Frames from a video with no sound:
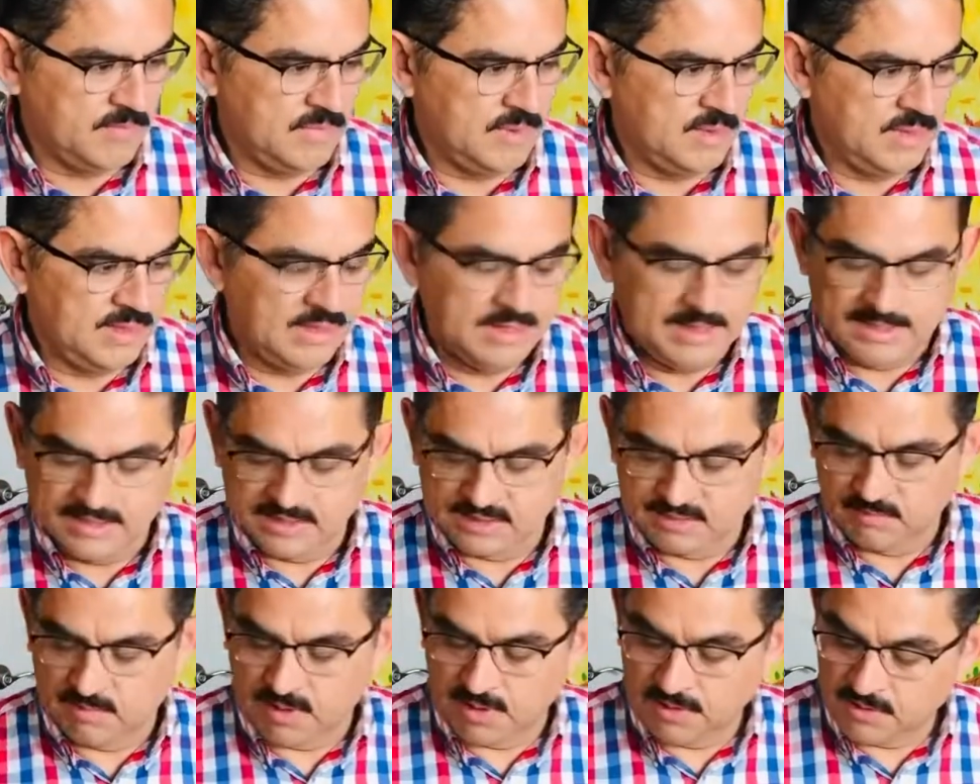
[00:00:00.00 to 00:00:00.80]
his
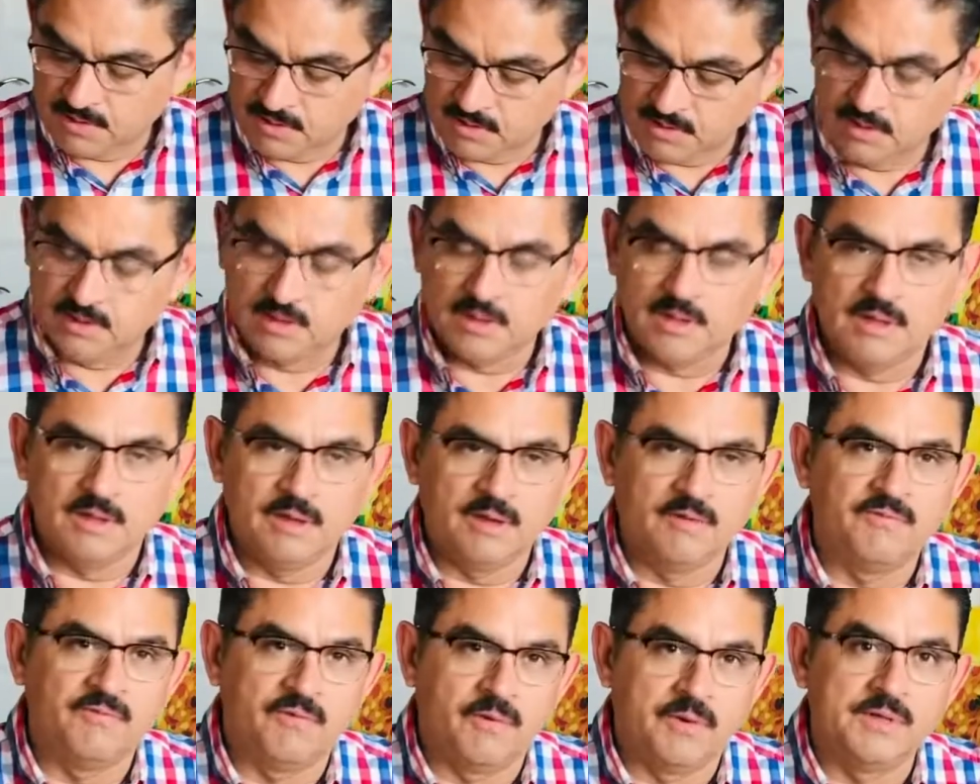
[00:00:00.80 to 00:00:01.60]
mother,
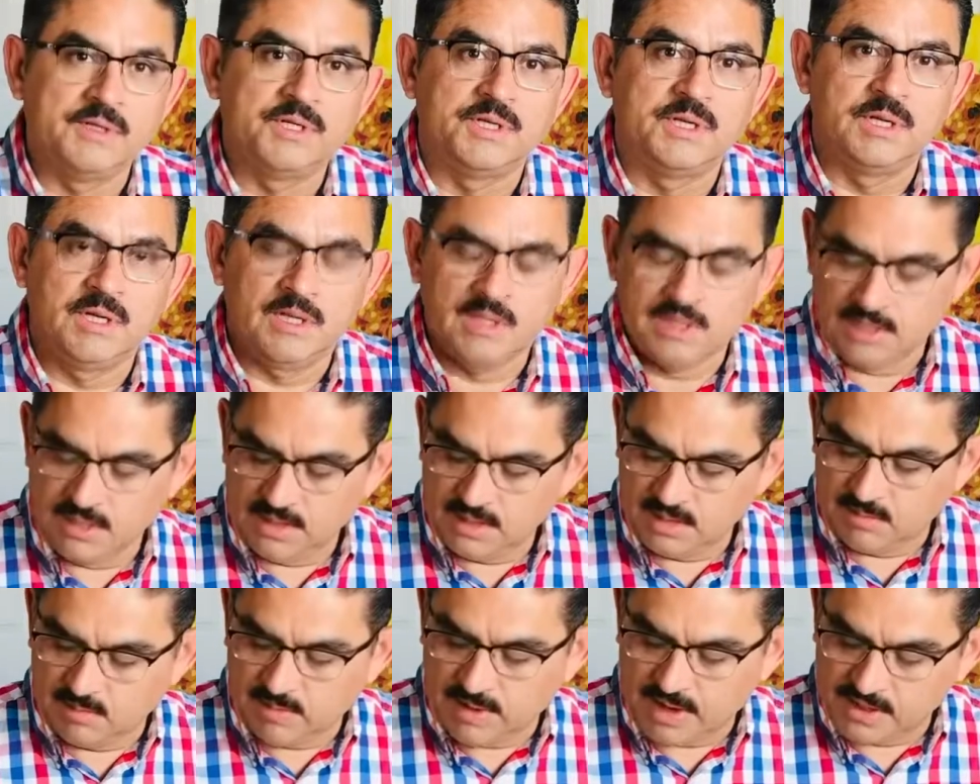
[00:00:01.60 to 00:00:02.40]
unfortunately,
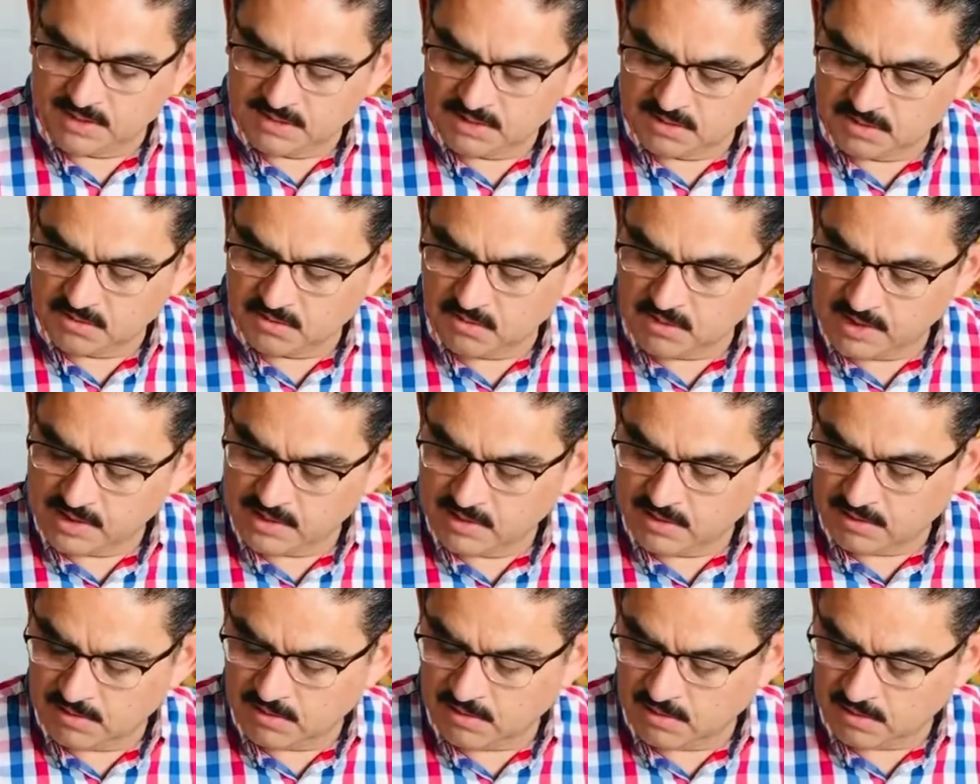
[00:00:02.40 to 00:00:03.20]
had passed away at
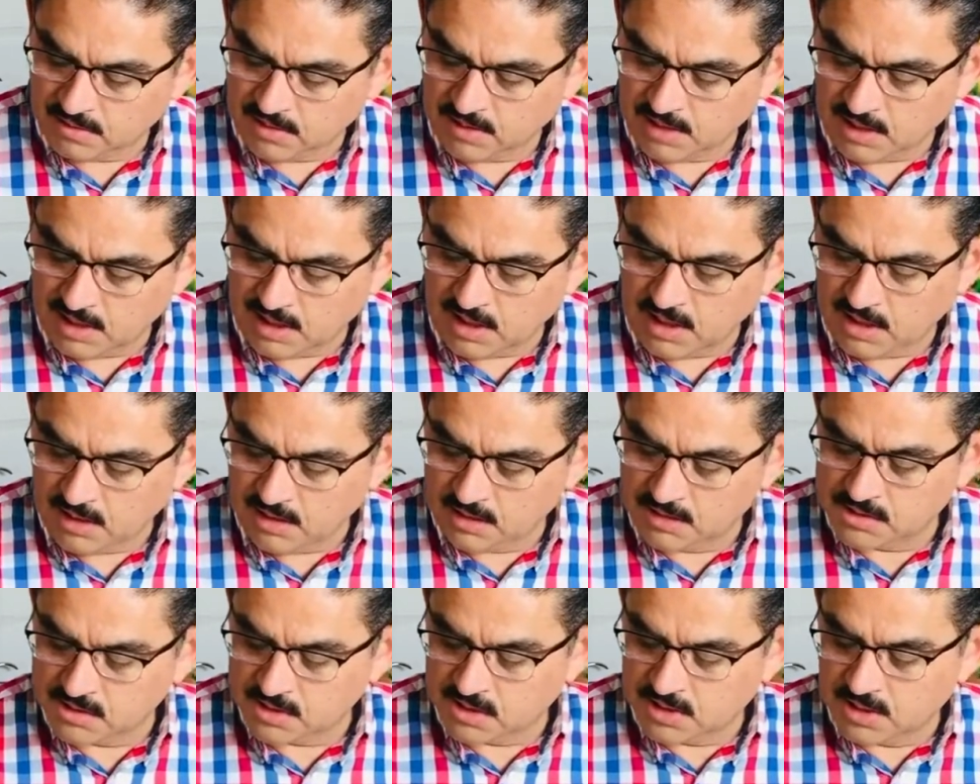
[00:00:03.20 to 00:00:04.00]
an early
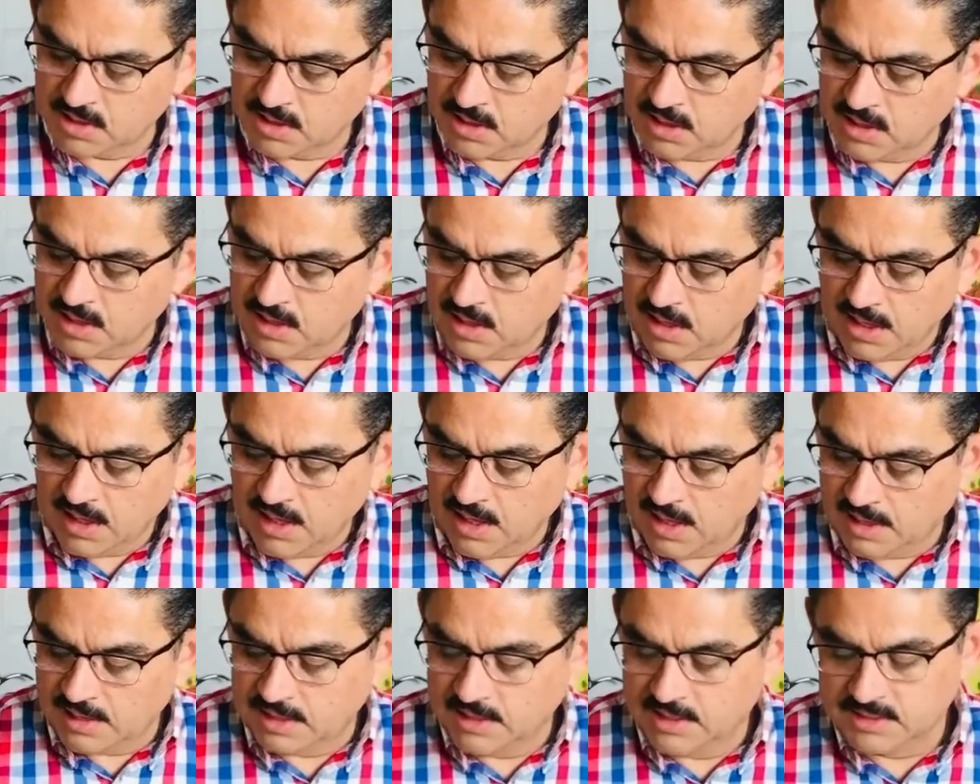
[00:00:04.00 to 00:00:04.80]
age,
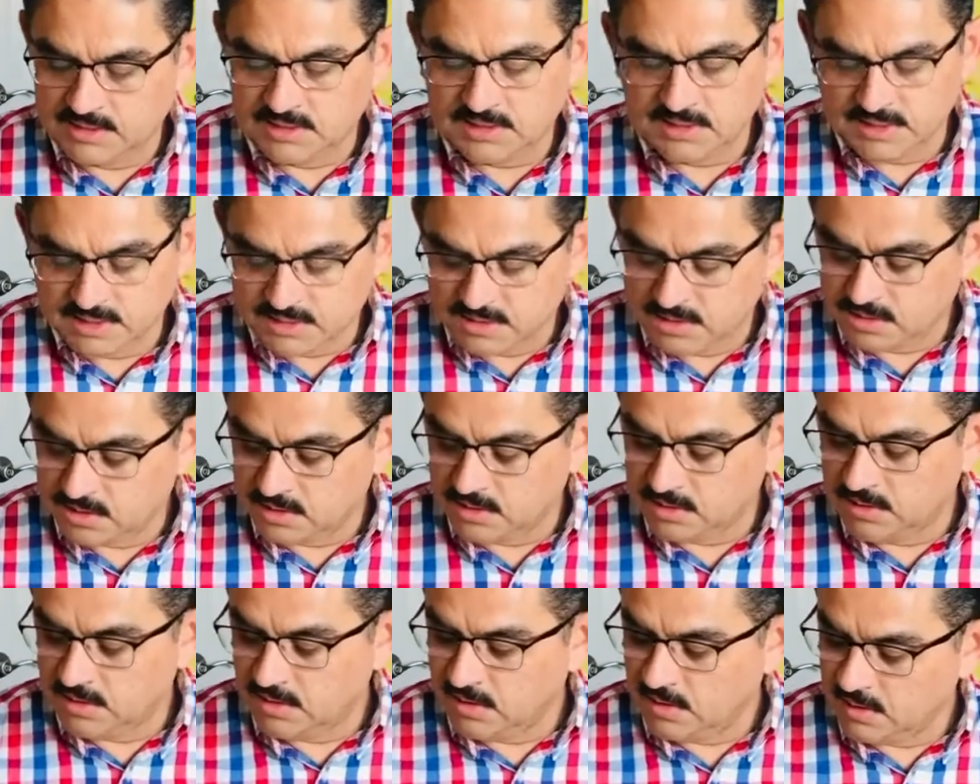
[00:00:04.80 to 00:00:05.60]
and his
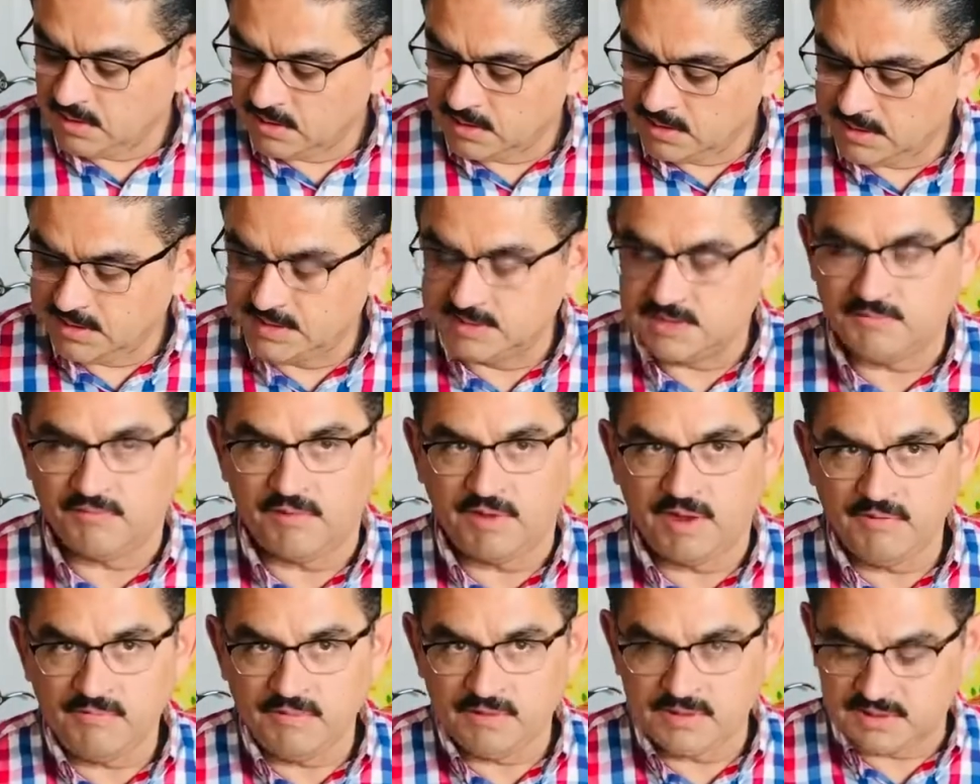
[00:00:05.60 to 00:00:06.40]
sister, his
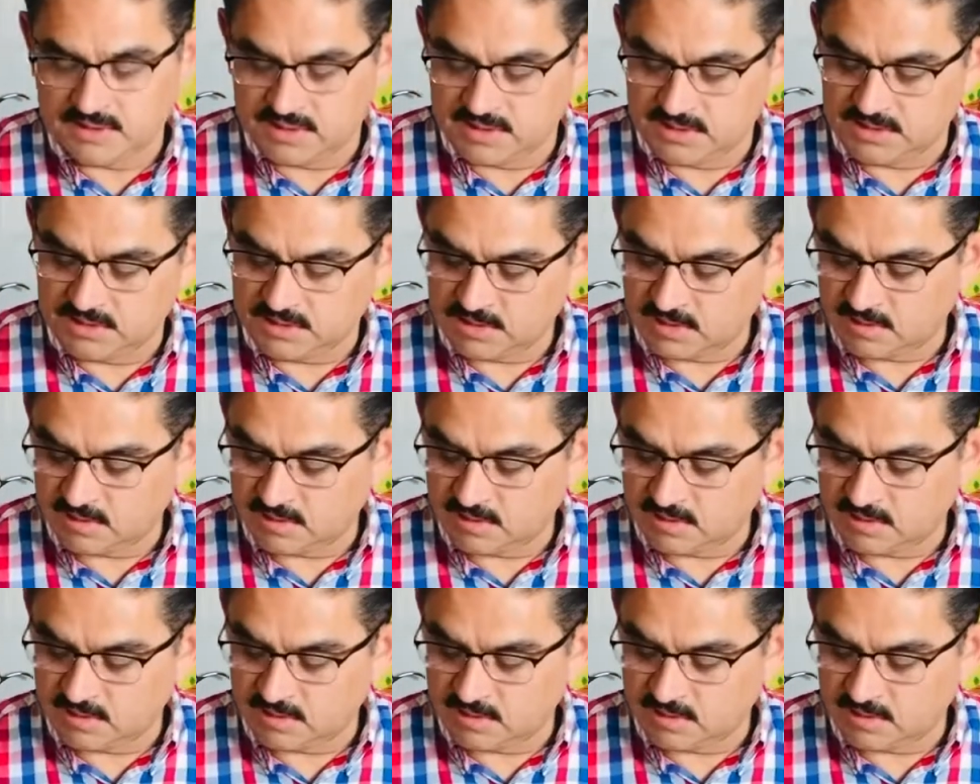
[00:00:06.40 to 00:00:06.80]
favorite sister,